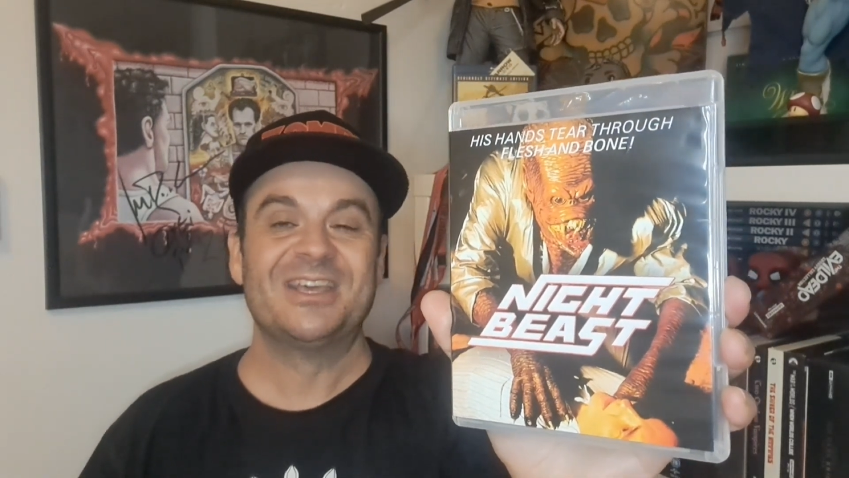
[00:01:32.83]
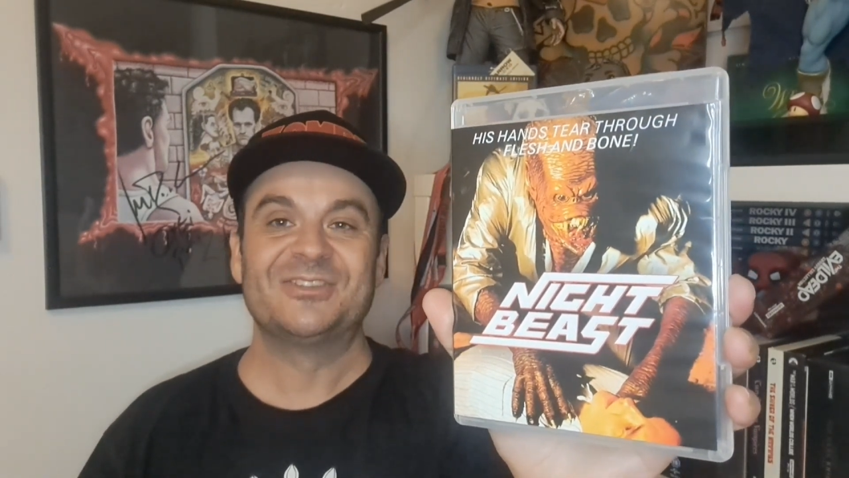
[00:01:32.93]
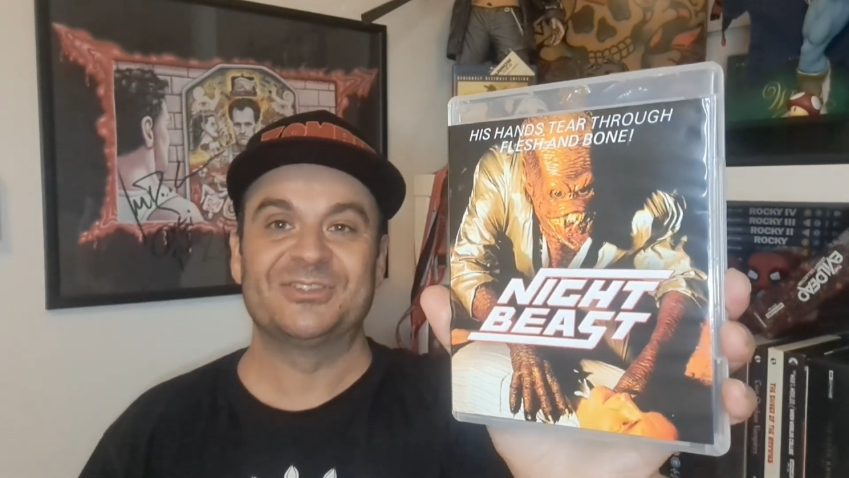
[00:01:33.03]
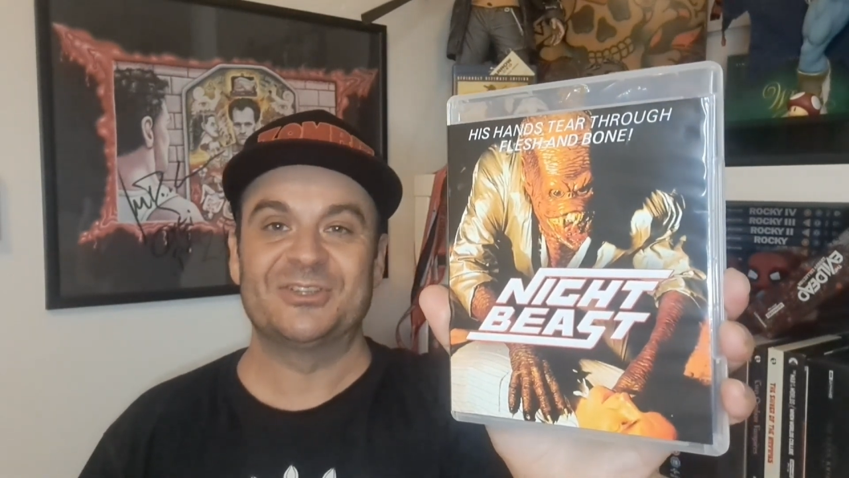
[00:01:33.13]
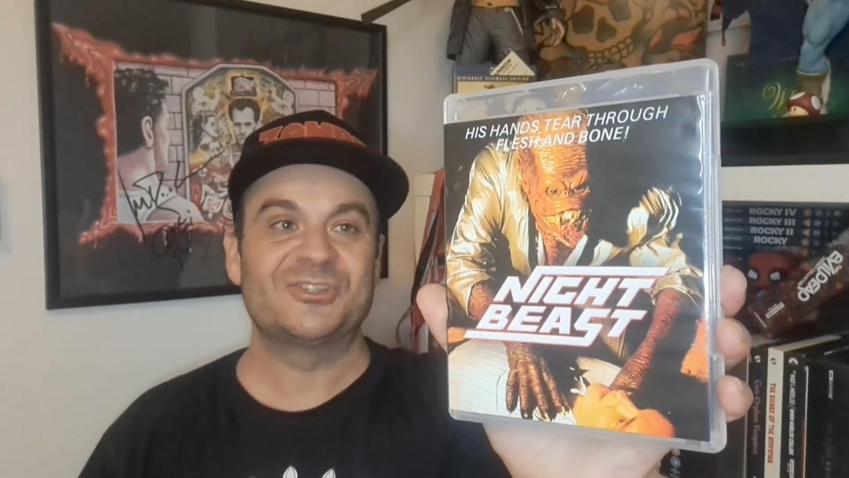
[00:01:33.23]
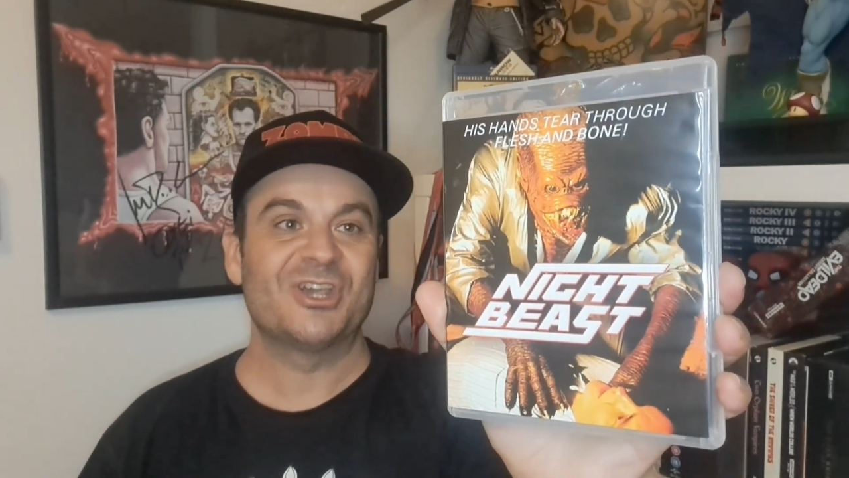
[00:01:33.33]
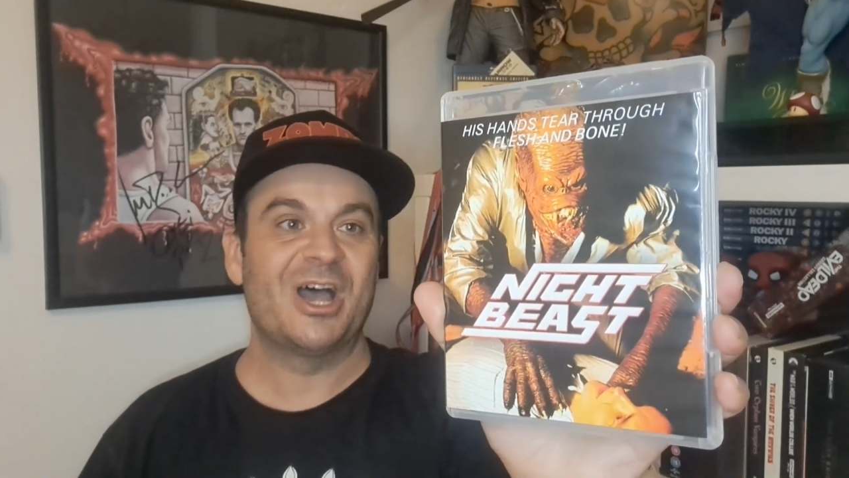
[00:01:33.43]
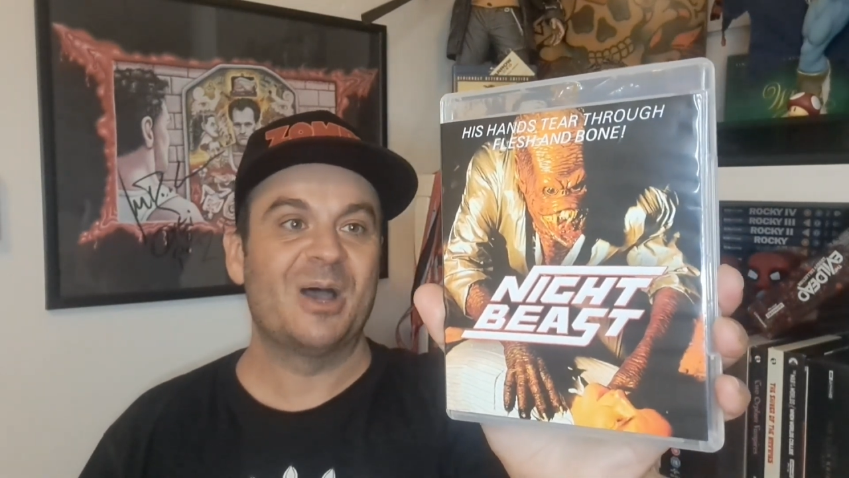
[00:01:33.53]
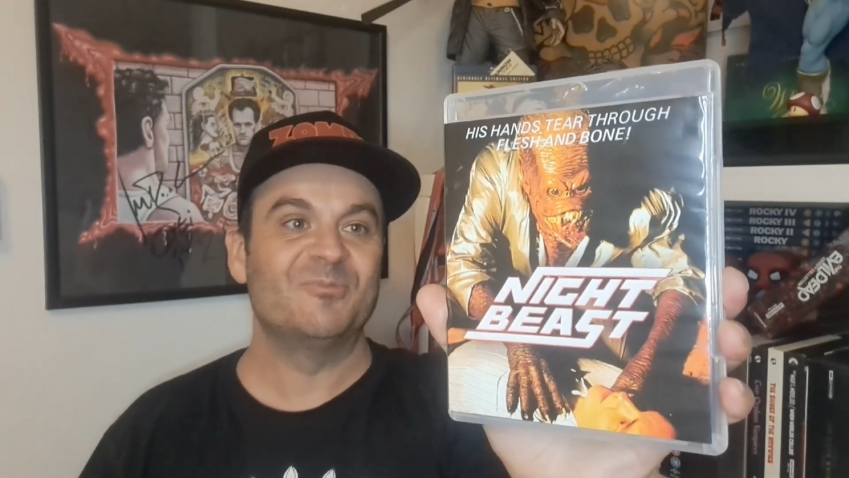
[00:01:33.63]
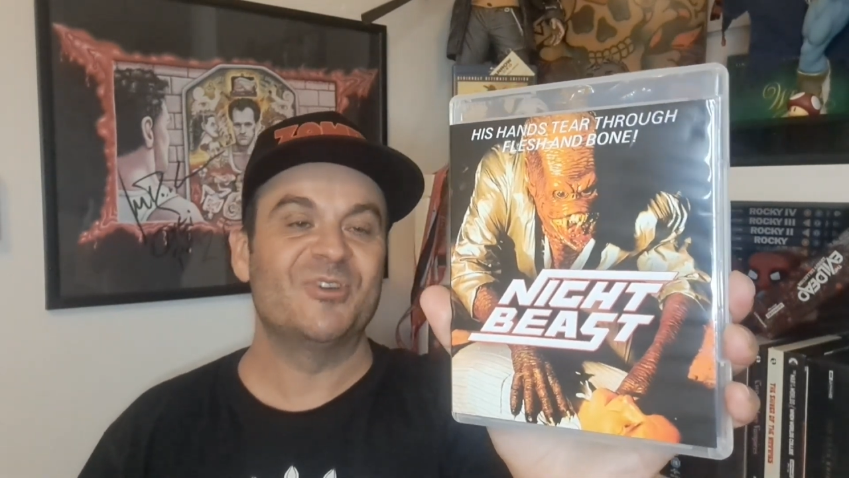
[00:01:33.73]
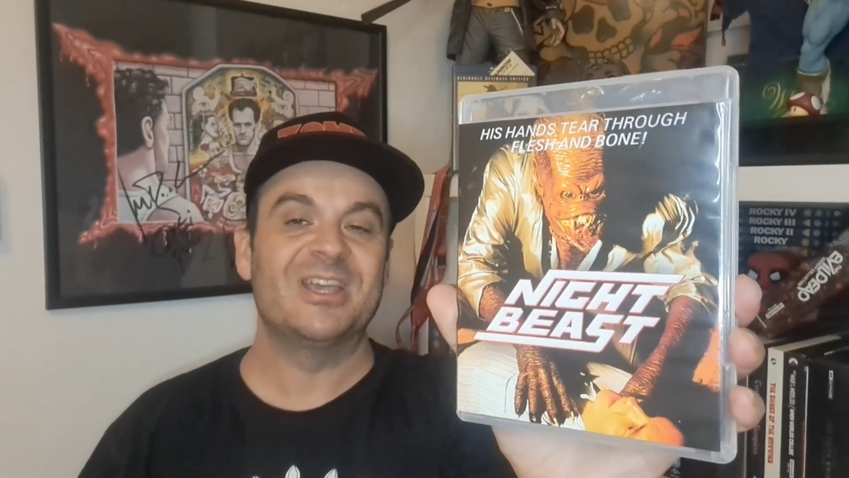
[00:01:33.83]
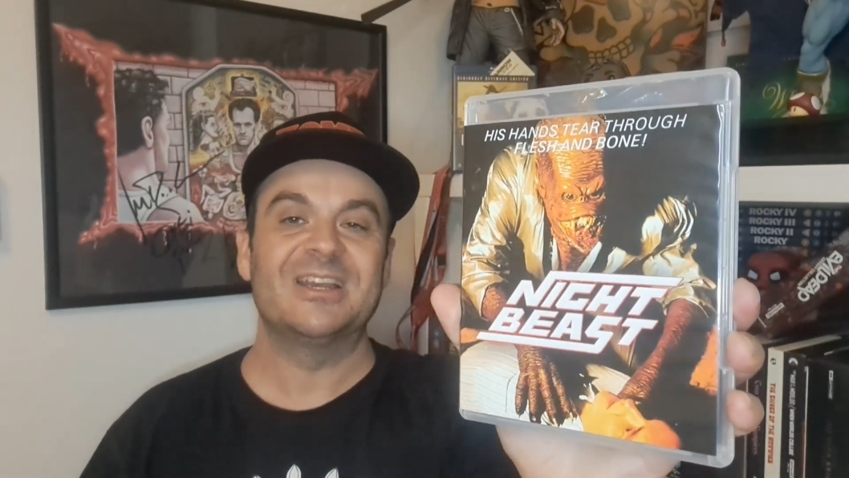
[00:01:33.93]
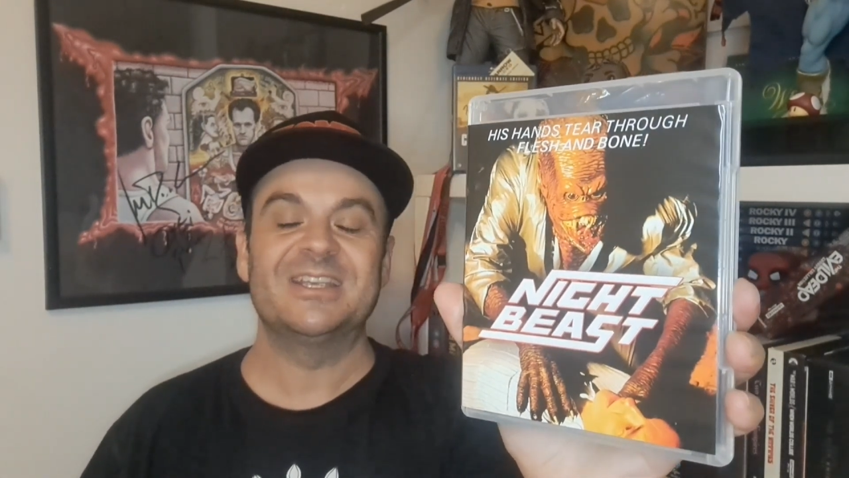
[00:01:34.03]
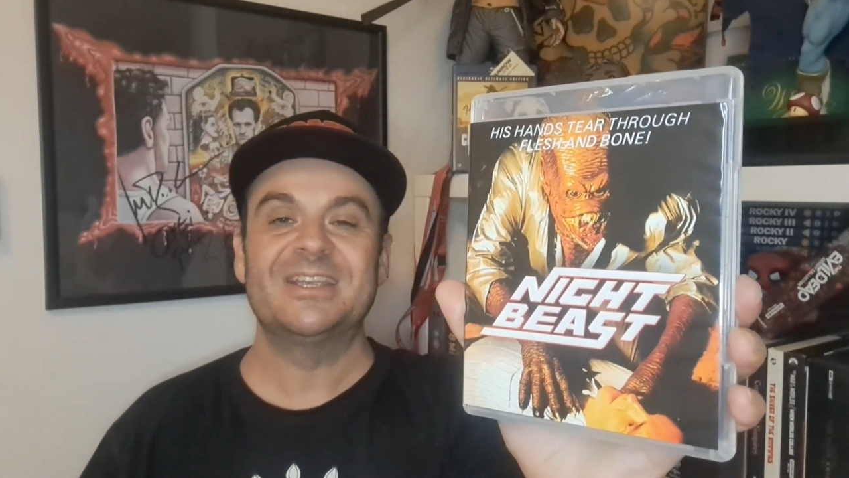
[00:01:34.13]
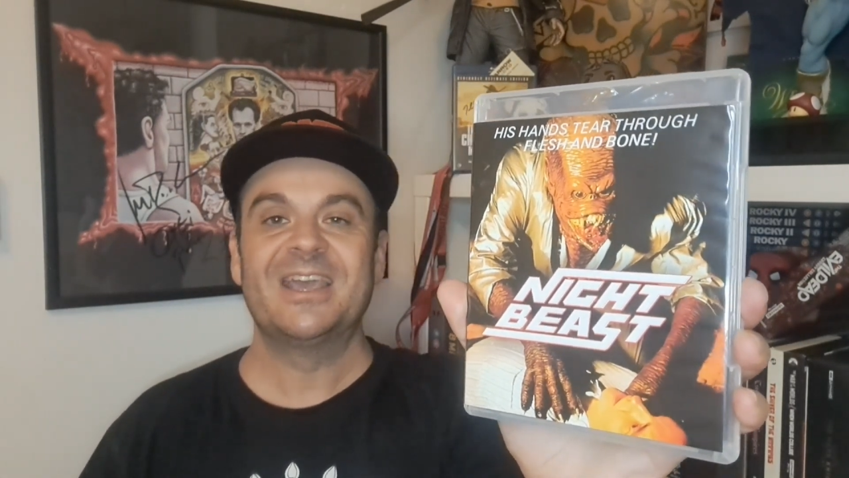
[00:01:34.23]
to the charm,
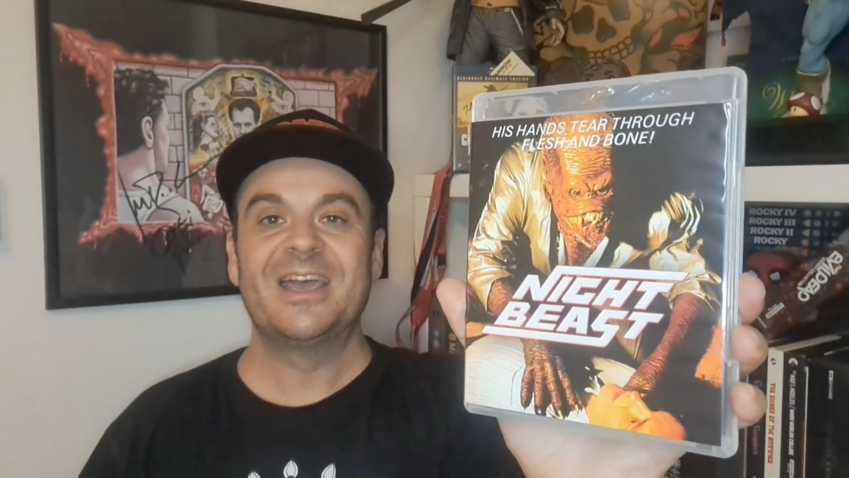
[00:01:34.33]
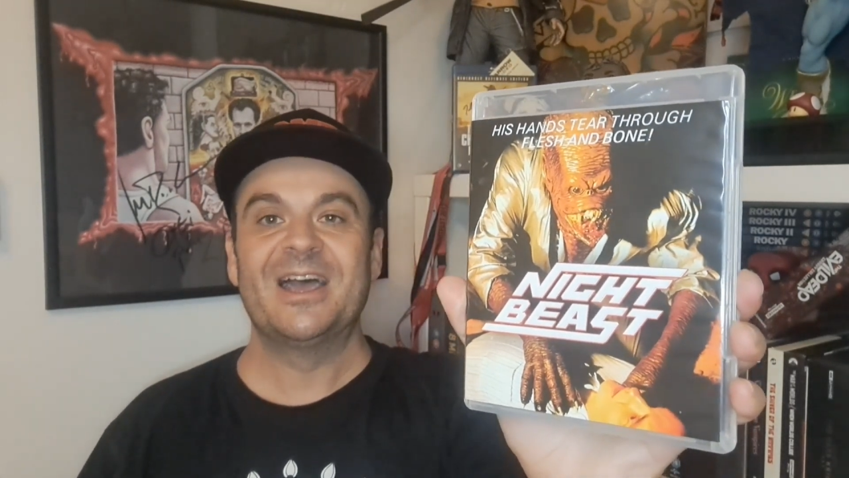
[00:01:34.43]
really.